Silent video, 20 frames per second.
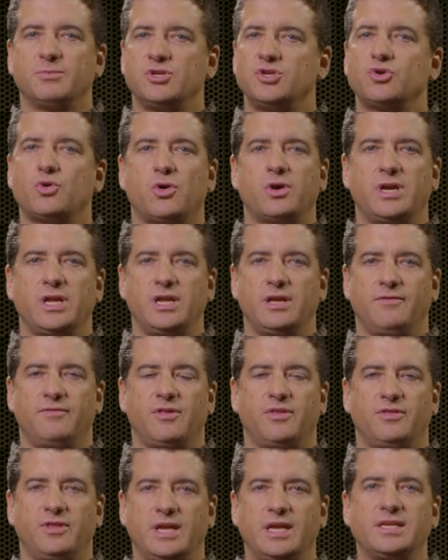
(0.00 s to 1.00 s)
majority of
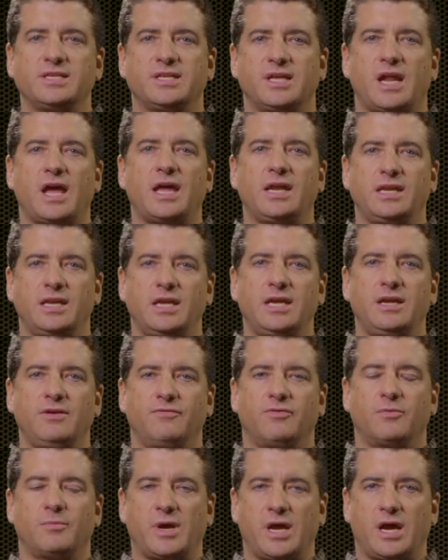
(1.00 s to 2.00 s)
the things that I need
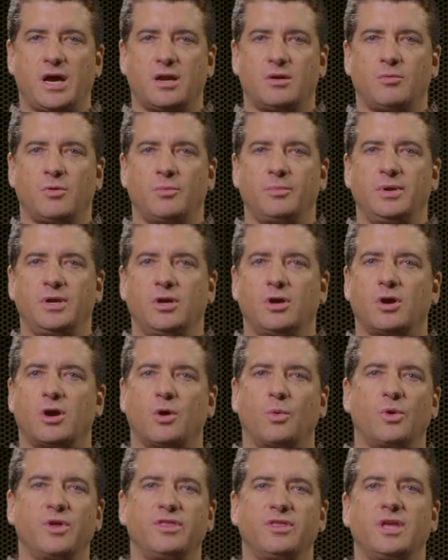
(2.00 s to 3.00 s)
for my automobile
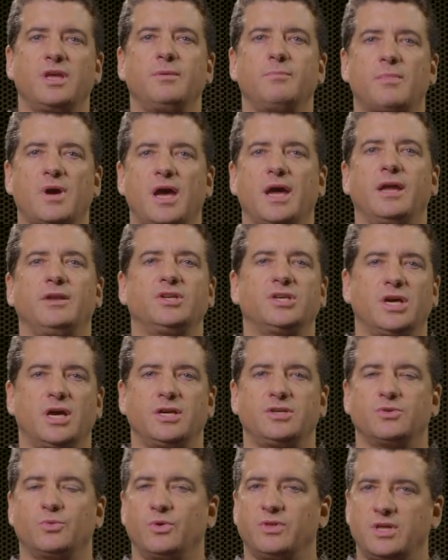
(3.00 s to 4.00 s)
are within my
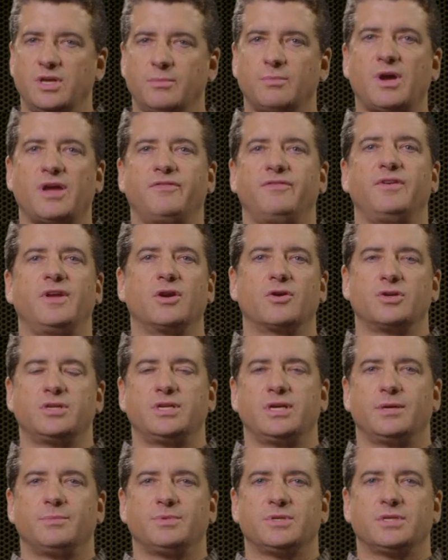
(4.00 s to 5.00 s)
touch, within my
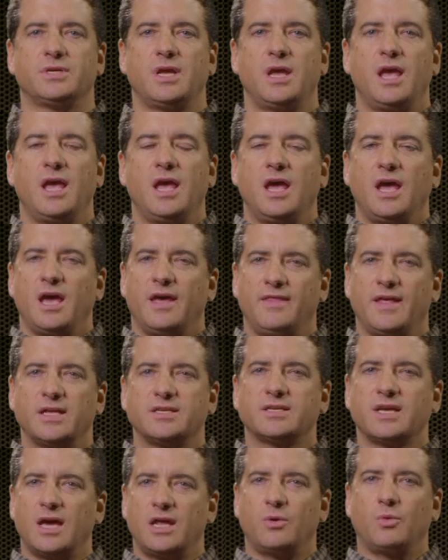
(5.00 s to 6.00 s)
fingertips. And
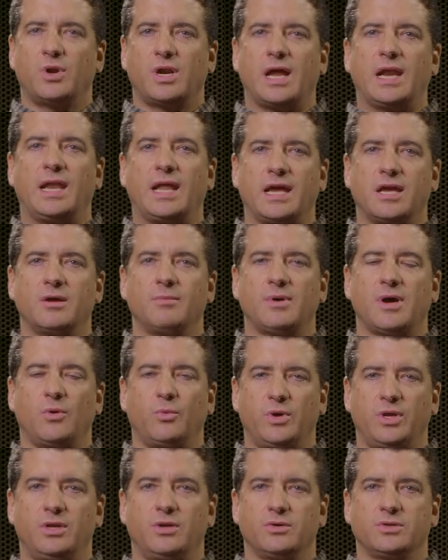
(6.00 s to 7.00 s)
that's kind of what I like about
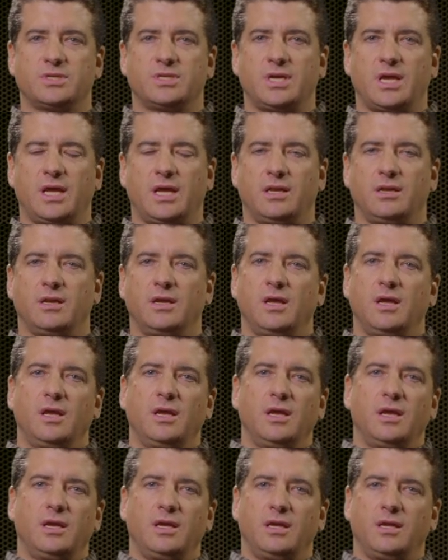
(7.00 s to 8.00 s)
Windows 10.
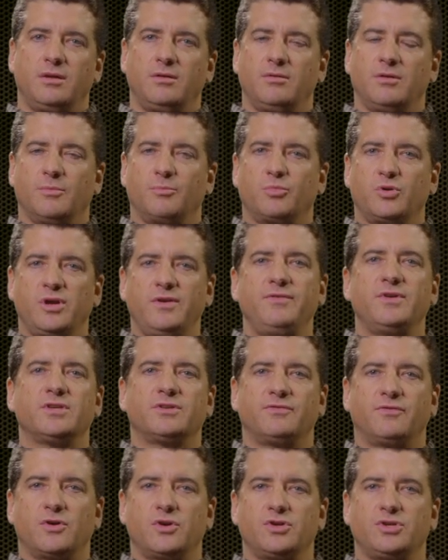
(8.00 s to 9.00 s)
In the
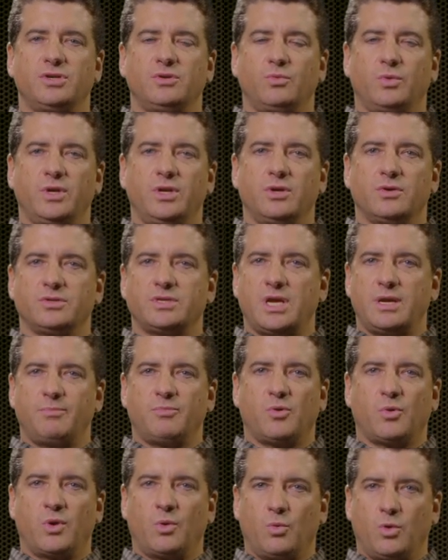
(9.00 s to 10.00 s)
previous version, Windows
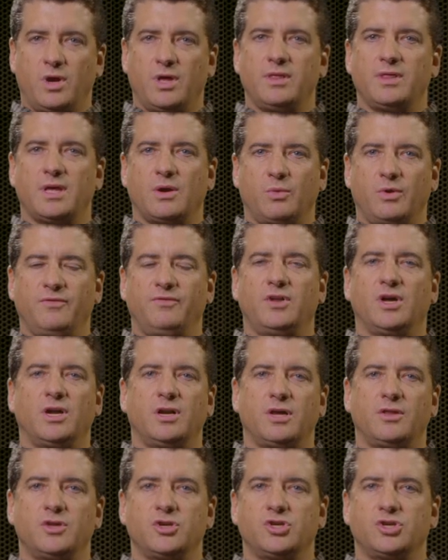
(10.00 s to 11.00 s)
8.1 that we've
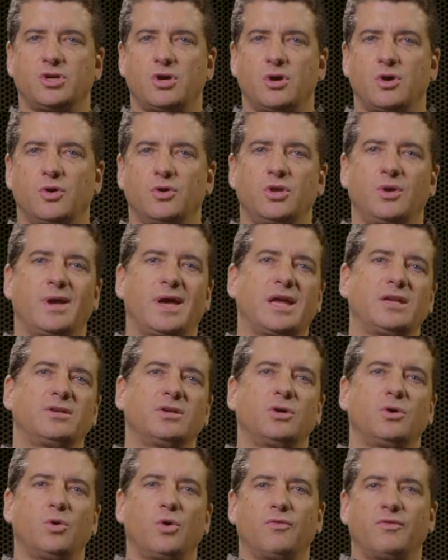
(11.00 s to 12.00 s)
done on the show, you had
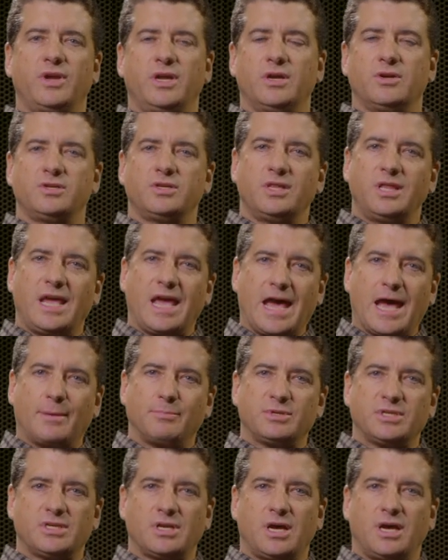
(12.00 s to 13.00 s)
to go over here to the
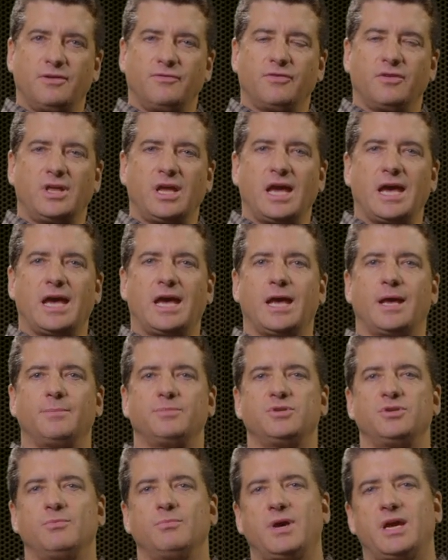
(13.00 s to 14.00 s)
app side for the
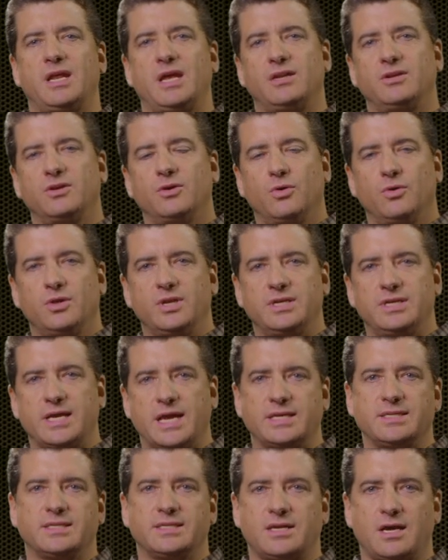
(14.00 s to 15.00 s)
apps. You might have to go to the
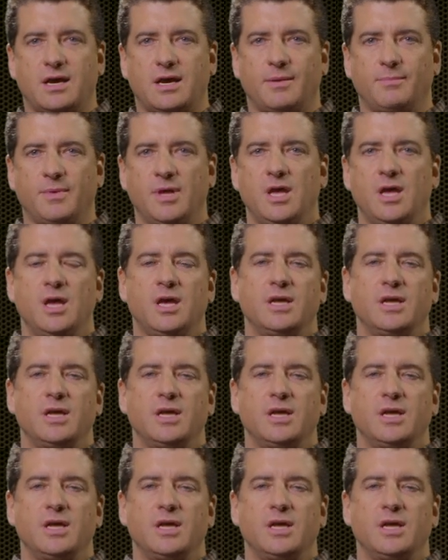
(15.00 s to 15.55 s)
desktop